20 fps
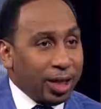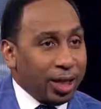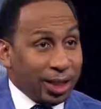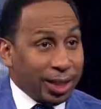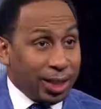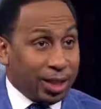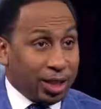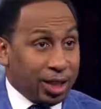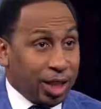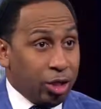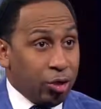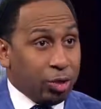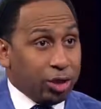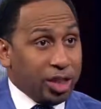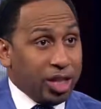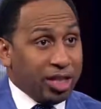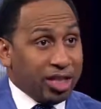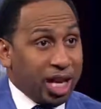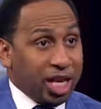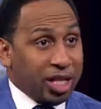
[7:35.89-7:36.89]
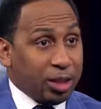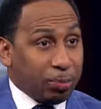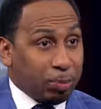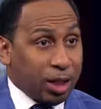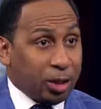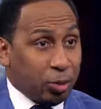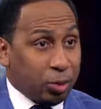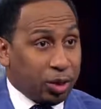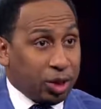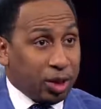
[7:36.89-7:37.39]
continuously takes
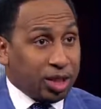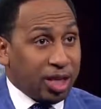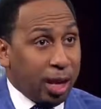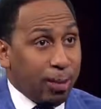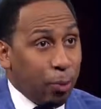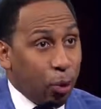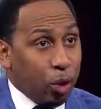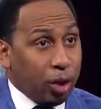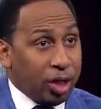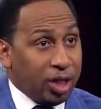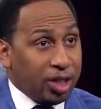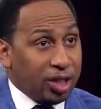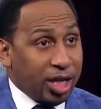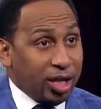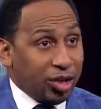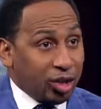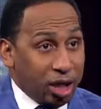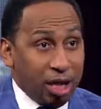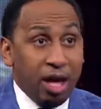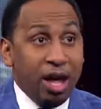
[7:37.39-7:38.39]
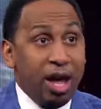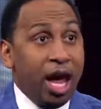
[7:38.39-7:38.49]
place with the same organization,